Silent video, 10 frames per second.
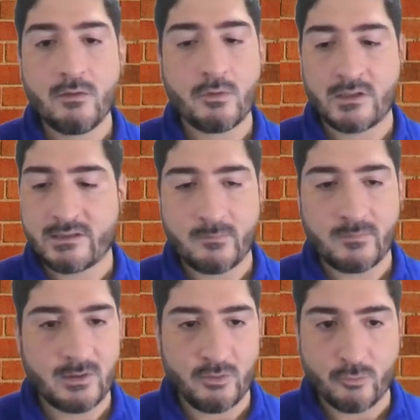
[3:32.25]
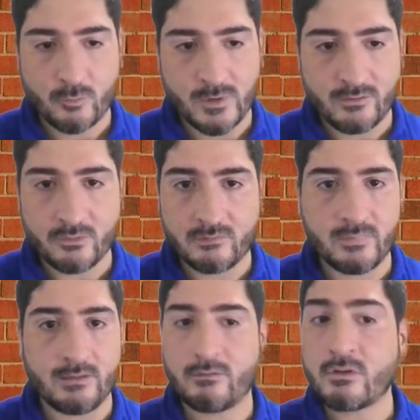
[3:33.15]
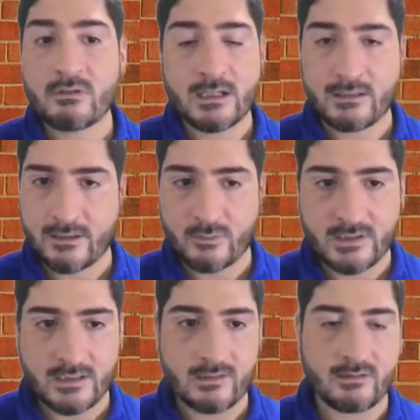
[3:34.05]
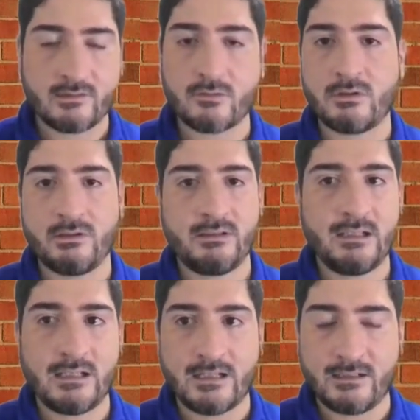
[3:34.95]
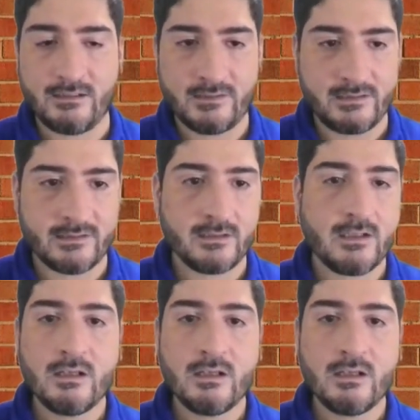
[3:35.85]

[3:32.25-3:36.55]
For example, you could be good in contract negotiations or delay analysis,